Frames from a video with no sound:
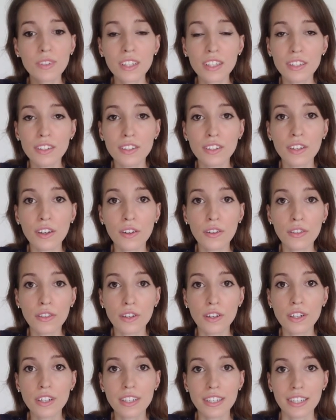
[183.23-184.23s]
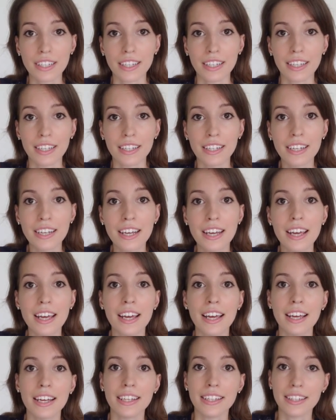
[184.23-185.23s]
Skill 13
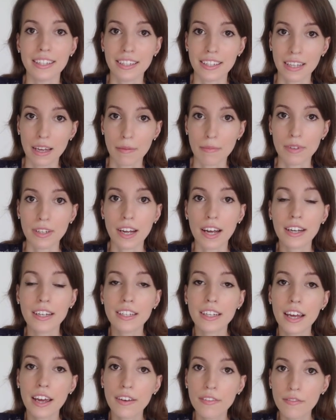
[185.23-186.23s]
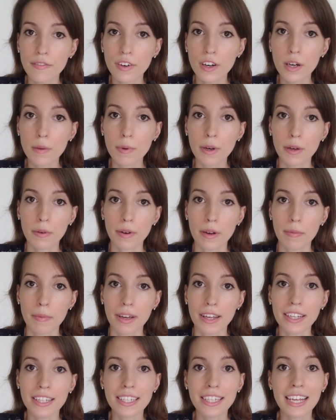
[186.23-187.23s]
is subject and verb
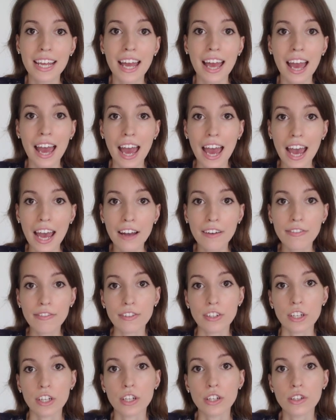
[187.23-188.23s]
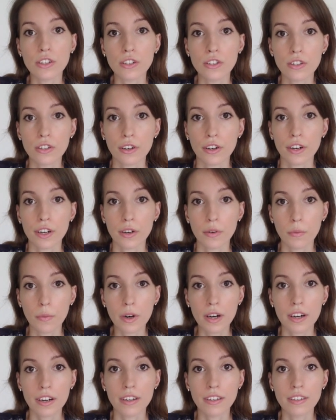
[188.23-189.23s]
agreement after certain
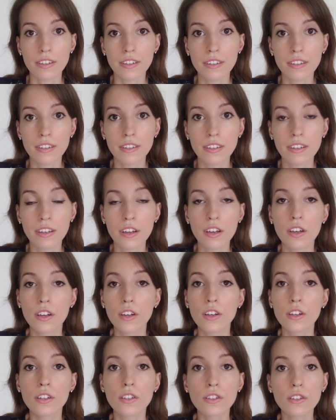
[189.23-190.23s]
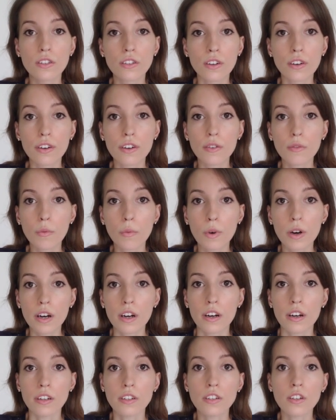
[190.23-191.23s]
words. Certain
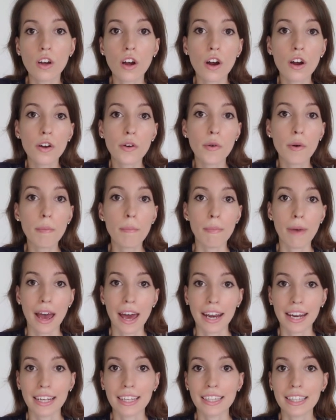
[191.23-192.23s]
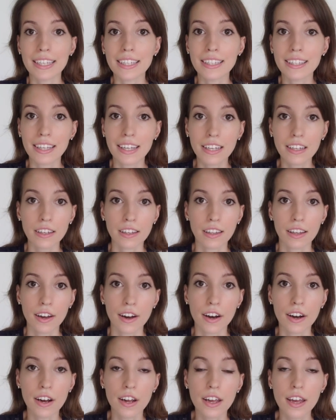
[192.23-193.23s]
words are grammatically singular,
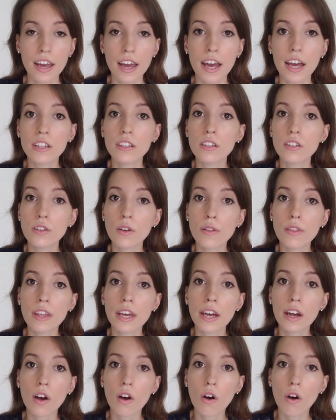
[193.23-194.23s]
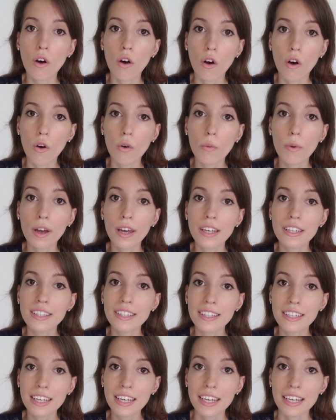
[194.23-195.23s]
and so they always
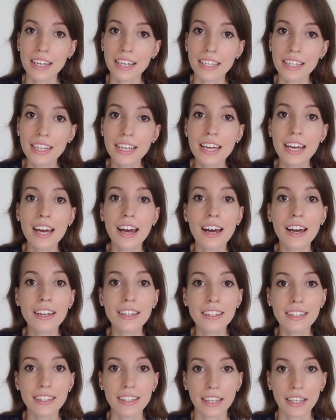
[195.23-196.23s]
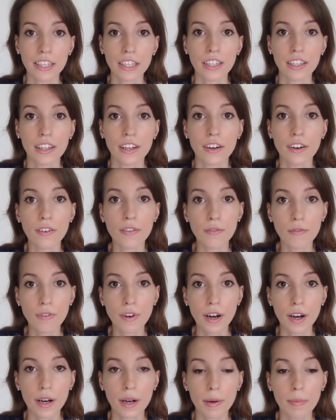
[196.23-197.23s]
need a singular
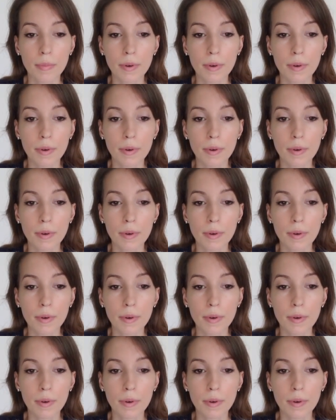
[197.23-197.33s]
verb.